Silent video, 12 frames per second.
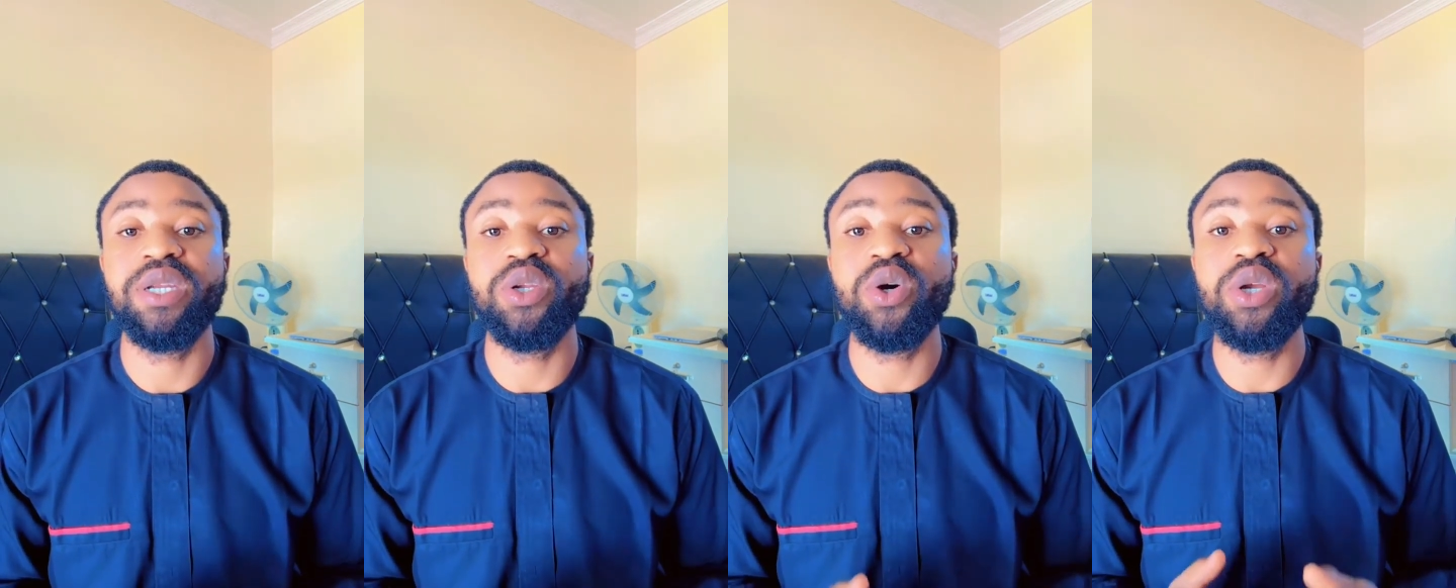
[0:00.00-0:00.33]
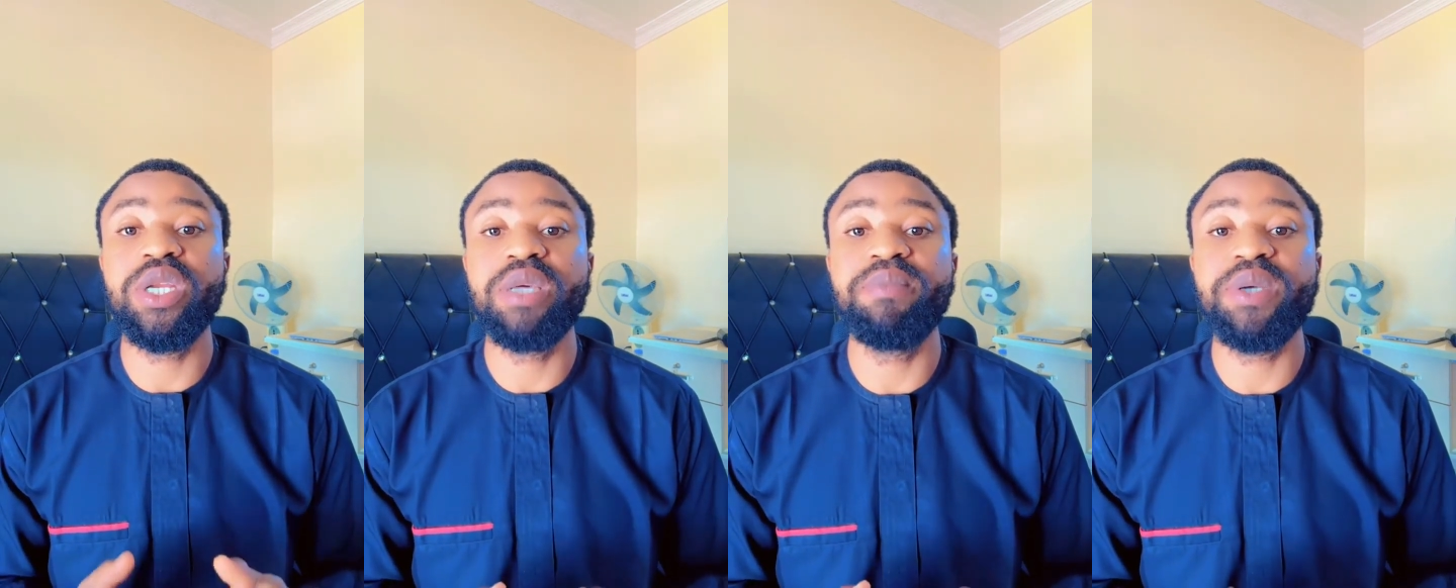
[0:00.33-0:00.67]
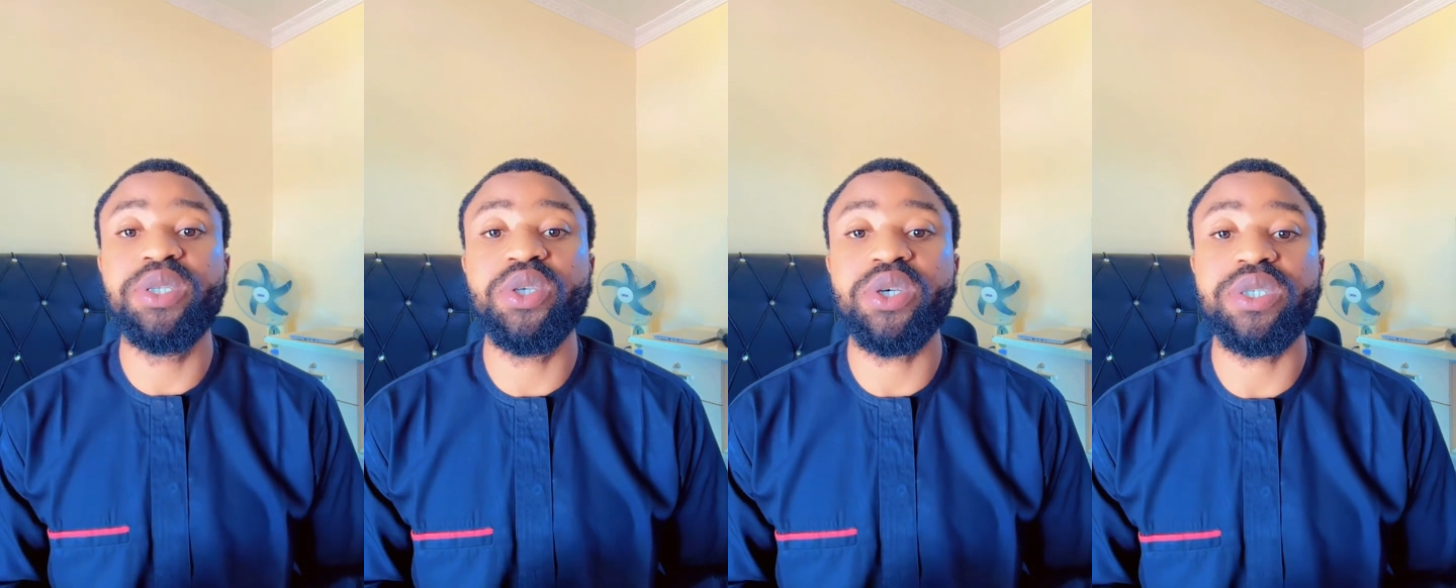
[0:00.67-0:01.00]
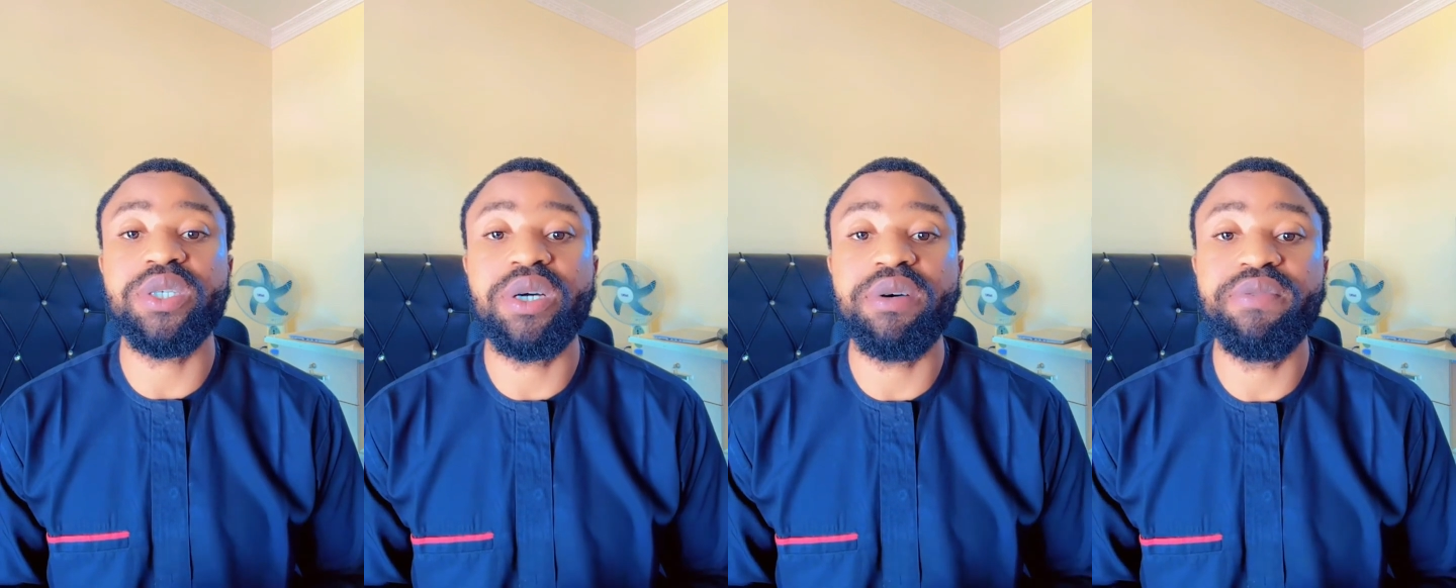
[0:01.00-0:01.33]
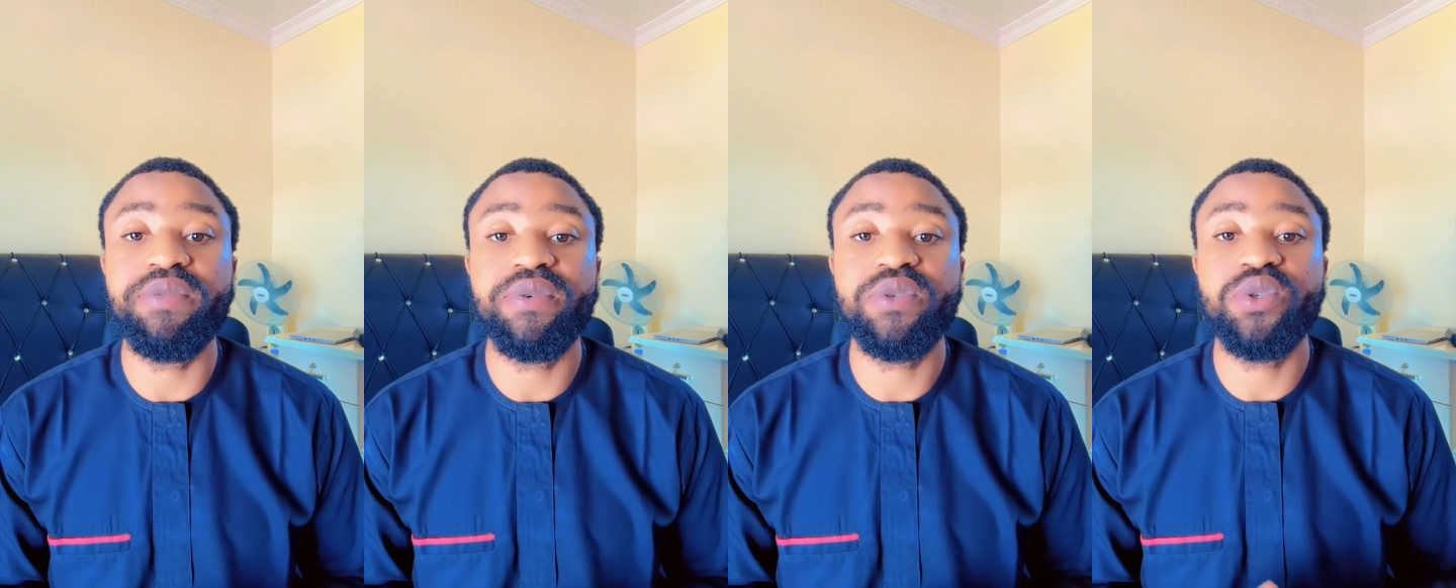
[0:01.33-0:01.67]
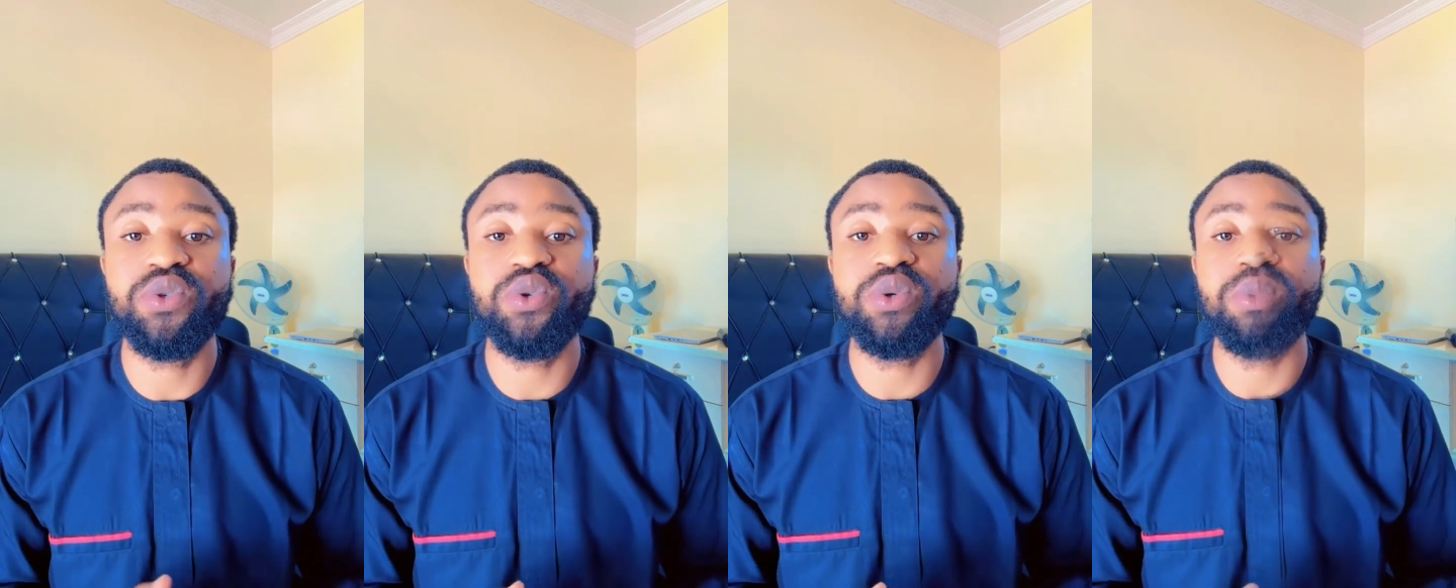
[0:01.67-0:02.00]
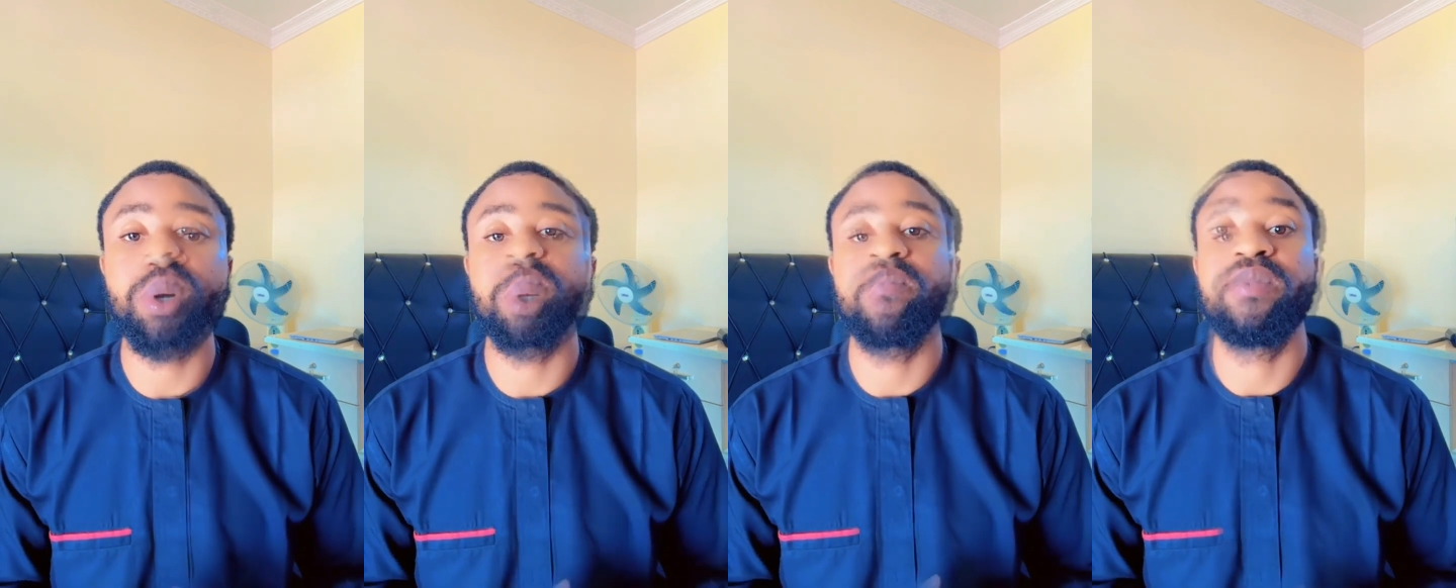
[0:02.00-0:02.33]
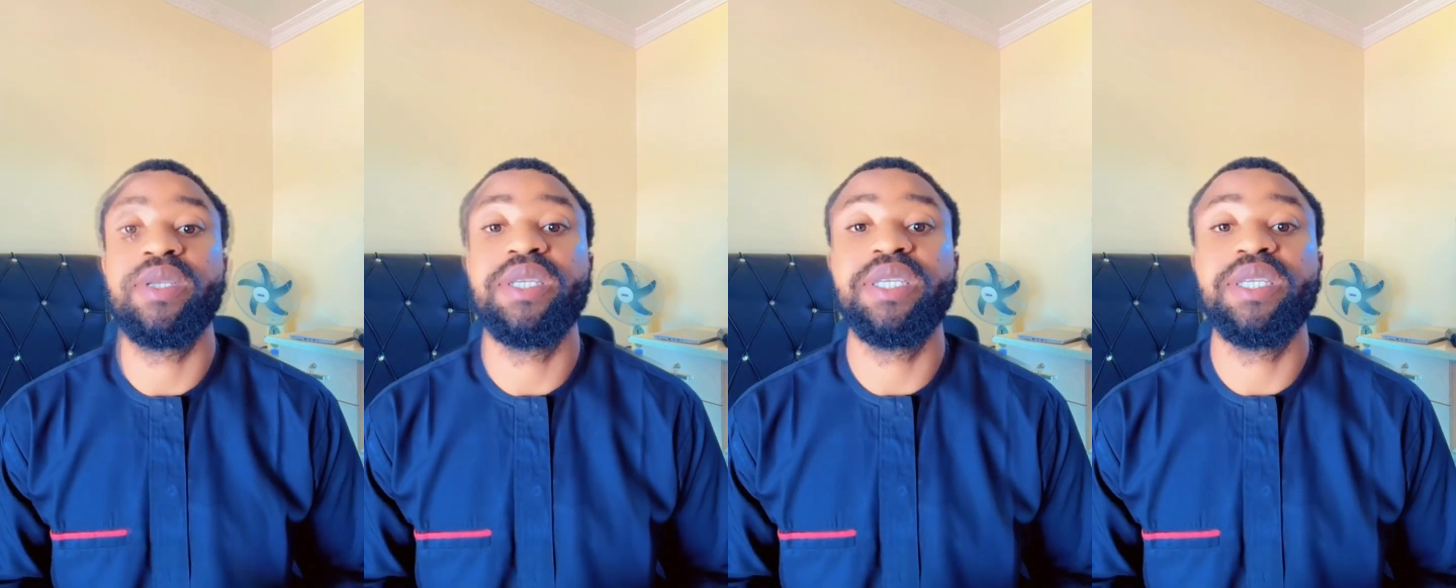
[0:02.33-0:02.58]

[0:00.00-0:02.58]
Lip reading: Don't limit yourself too much.